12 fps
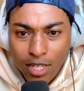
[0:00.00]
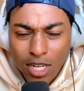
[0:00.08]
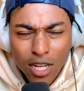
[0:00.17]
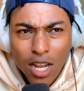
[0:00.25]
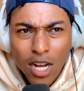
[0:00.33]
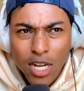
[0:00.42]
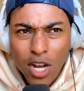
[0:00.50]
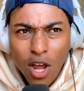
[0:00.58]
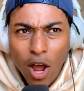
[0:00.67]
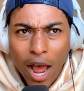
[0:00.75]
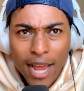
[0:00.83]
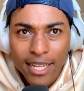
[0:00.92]
no,
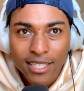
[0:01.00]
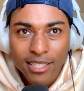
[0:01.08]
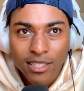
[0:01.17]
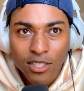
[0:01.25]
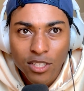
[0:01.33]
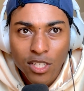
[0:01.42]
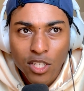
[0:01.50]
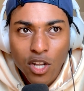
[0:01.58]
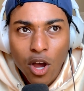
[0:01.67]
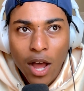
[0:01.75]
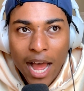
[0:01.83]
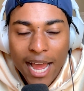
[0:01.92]
I
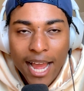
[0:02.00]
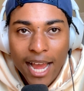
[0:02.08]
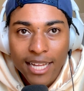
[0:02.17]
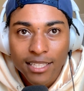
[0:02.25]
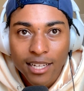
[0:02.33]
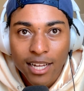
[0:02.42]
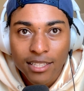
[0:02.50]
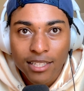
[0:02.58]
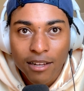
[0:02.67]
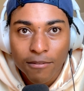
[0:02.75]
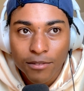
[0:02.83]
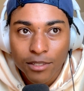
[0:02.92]

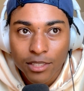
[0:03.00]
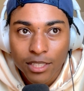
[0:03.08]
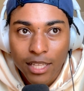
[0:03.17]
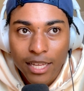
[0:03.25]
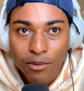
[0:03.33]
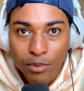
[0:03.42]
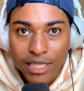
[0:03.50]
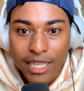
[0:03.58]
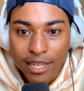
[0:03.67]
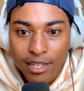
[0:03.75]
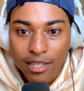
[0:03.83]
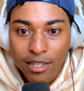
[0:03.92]
definitely like we
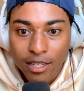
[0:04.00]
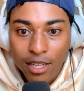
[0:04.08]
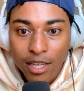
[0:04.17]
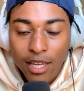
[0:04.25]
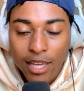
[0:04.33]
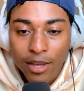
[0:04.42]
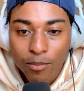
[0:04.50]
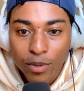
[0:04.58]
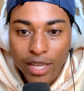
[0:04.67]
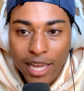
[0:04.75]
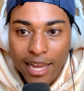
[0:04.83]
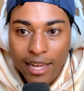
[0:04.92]
dated and we
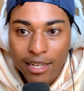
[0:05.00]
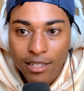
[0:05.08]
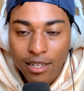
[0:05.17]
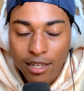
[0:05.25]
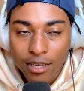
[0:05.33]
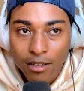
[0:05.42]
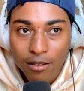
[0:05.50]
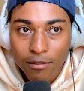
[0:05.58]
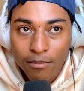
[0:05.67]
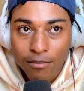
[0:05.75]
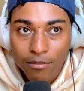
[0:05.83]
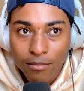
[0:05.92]
had
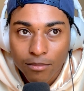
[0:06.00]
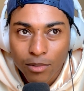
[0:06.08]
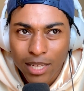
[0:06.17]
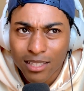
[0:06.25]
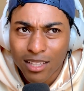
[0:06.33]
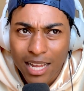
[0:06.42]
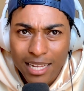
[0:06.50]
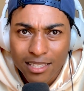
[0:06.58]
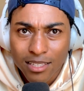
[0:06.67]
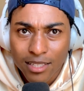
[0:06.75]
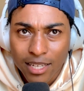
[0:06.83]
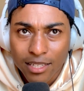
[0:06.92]
lots
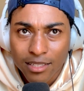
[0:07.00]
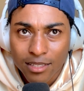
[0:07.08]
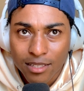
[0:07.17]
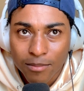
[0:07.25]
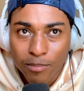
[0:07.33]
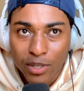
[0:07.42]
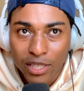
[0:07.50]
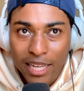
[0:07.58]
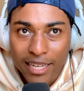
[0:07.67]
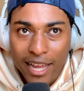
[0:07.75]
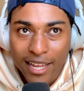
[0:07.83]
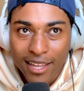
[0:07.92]
of dates, but like
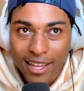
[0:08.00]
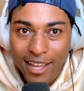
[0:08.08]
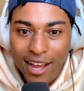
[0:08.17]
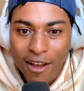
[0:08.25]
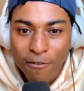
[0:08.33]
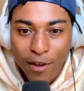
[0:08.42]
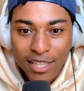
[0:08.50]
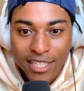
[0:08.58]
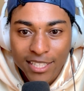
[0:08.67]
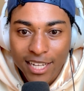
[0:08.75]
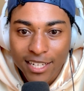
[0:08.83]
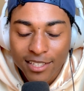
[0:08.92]
I find the
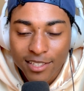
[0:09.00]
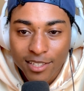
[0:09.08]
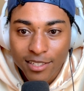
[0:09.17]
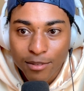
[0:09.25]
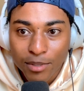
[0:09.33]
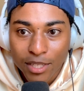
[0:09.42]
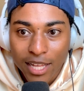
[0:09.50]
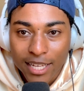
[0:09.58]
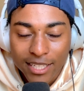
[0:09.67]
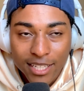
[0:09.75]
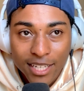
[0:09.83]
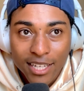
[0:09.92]
dating scene to be
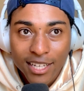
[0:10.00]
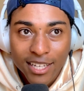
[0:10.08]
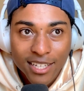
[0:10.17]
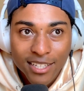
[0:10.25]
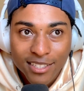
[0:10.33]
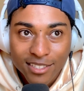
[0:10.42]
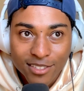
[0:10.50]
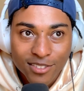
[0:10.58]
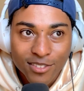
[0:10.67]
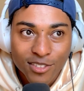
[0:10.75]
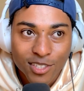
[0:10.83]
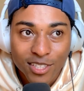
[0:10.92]
like
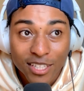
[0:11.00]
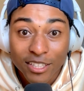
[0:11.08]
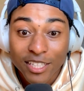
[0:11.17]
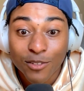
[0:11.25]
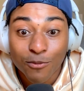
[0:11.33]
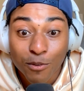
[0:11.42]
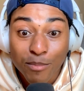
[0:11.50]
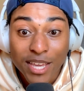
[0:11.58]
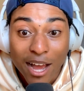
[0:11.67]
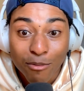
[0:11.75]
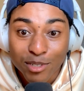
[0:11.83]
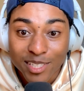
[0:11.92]
at least for me,
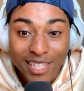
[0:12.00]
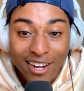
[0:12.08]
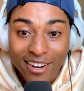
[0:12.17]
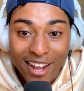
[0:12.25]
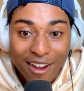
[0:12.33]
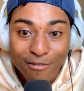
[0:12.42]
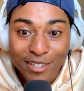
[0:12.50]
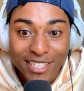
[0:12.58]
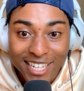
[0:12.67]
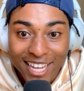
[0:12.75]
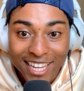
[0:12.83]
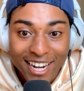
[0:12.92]
I was scared every
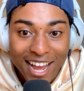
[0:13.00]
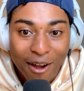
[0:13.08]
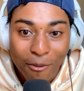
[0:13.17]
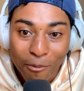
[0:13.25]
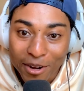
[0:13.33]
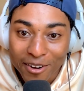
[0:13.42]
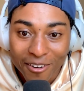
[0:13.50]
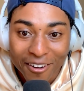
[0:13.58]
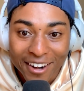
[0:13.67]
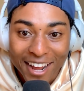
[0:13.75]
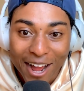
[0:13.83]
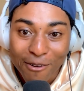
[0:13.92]
date I went
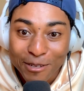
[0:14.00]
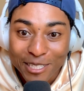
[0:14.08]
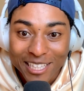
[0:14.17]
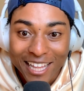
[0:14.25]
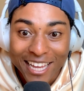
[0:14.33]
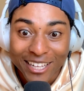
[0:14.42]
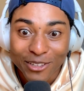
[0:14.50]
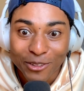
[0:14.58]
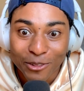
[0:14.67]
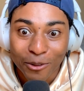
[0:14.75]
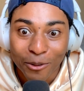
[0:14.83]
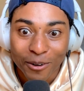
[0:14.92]
on. I was like,
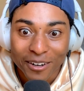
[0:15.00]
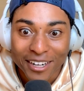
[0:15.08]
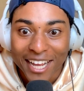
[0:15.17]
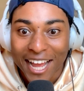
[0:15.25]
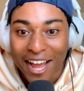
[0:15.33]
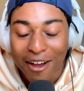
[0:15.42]
Lord have